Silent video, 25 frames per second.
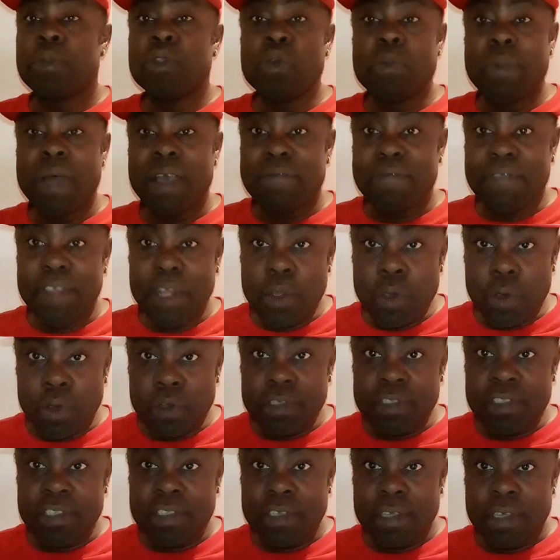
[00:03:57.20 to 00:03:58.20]
me do my
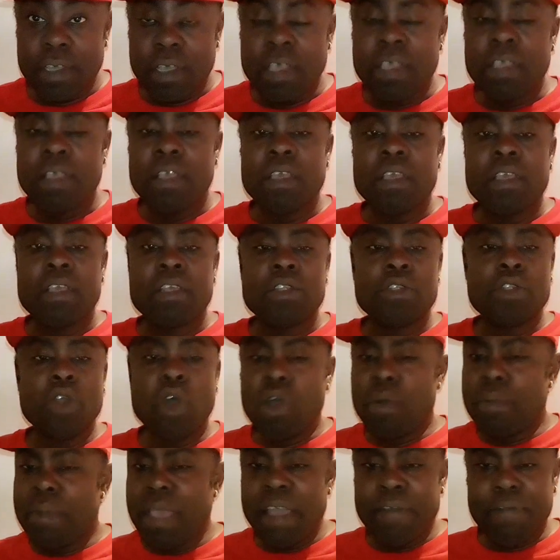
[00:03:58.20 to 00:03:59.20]
videos,
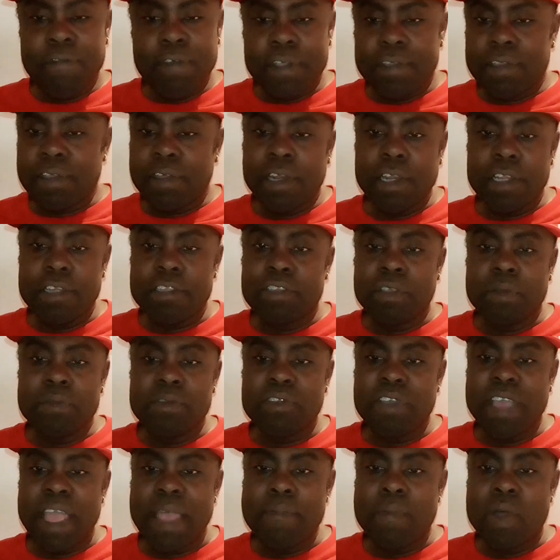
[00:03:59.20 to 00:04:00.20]
don't be afraid to click the
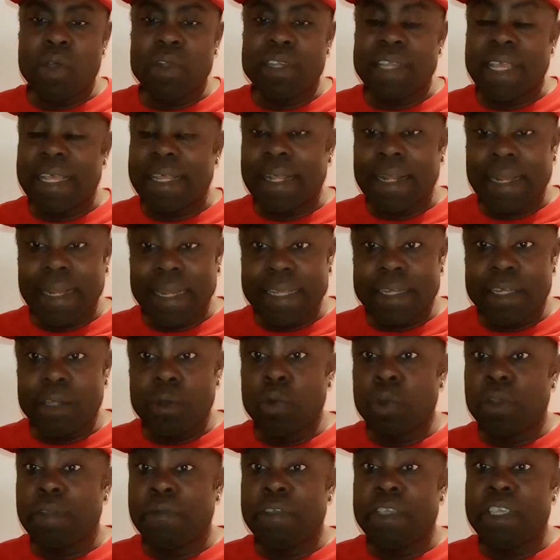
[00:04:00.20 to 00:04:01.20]
subscribe button and click the
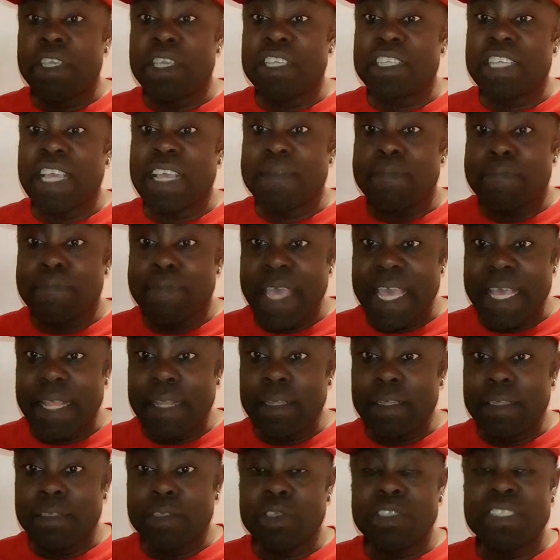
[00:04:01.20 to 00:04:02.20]
notification
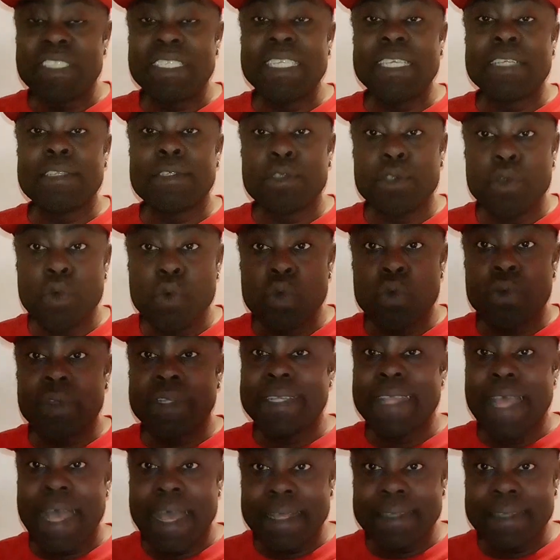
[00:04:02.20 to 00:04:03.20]
bell to stay tuned with